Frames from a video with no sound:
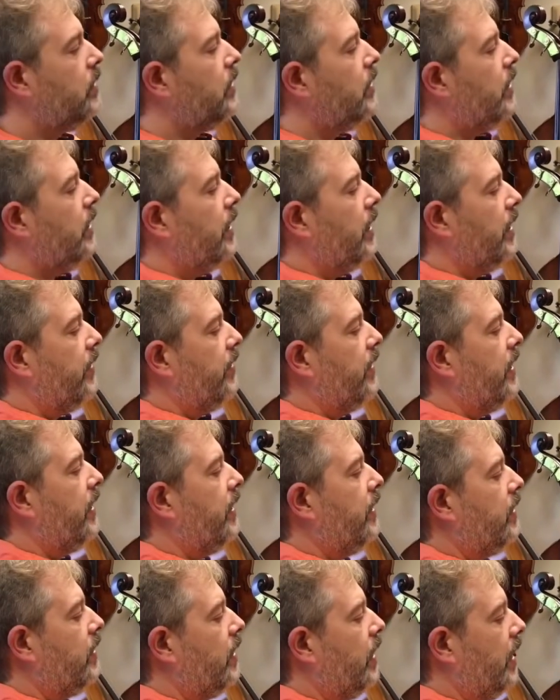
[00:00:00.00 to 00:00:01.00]
And
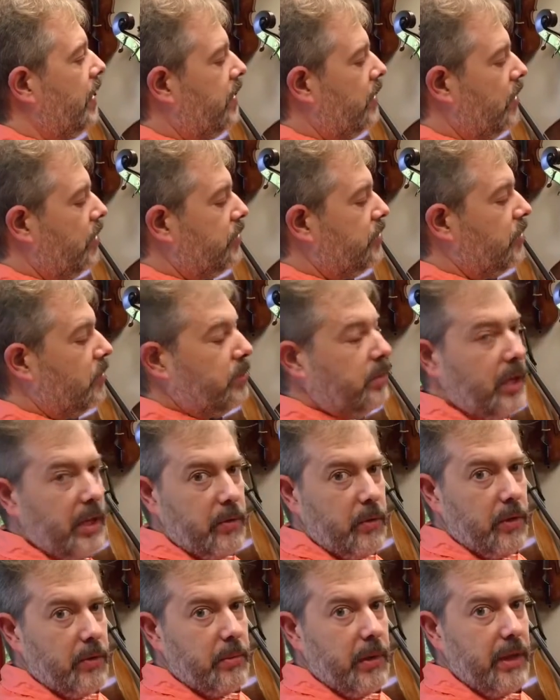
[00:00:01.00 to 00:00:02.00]
then I can also pluck
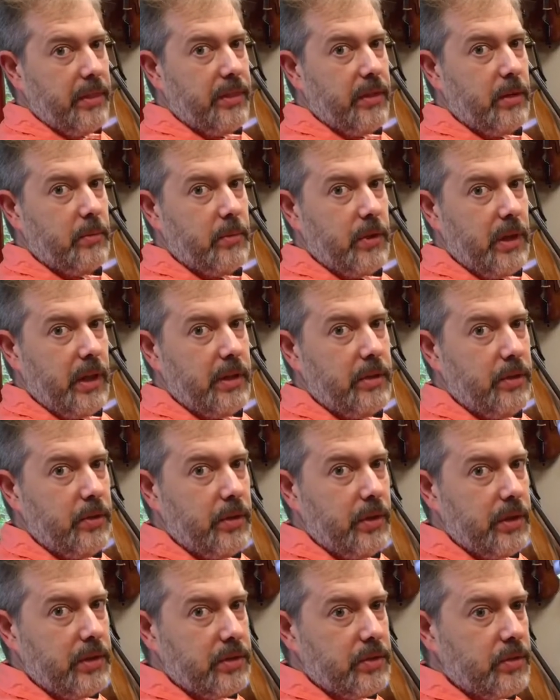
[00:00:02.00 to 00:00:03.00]
with my thumb while I do this.
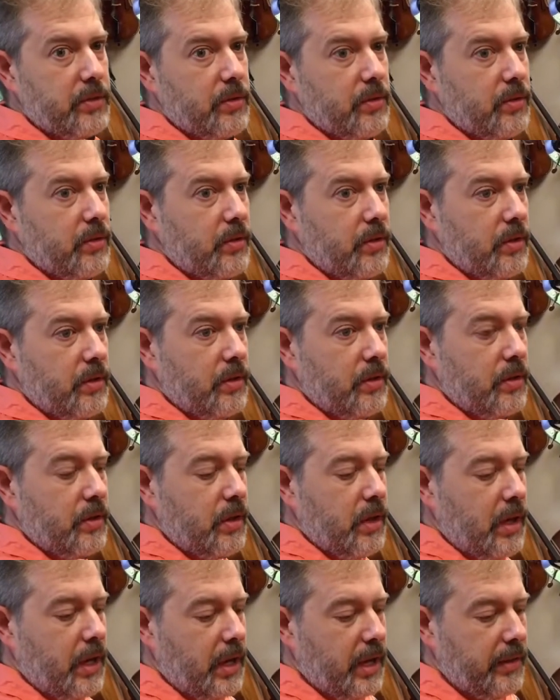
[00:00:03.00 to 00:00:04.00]

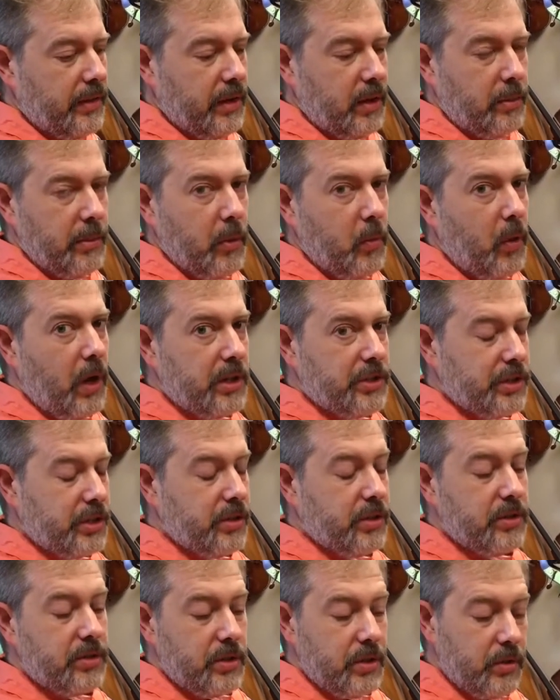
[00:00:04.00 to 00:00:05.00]
And then I'll be watching the
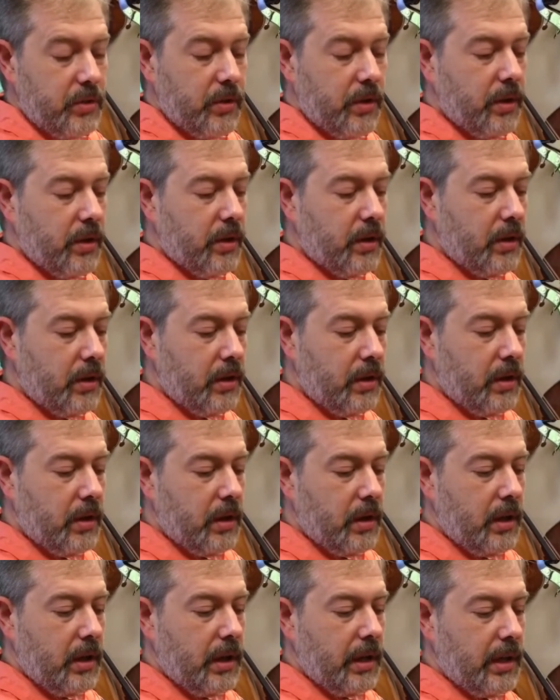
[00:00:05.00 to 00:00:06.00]
tuner
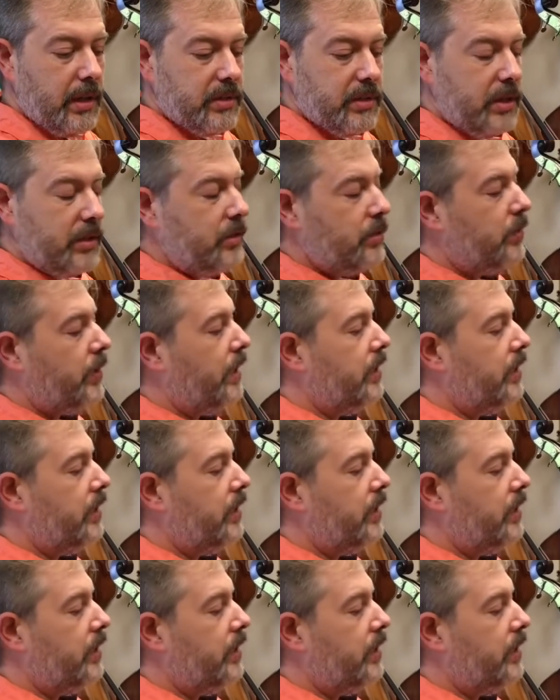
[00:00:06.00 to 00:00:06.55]
as I do it.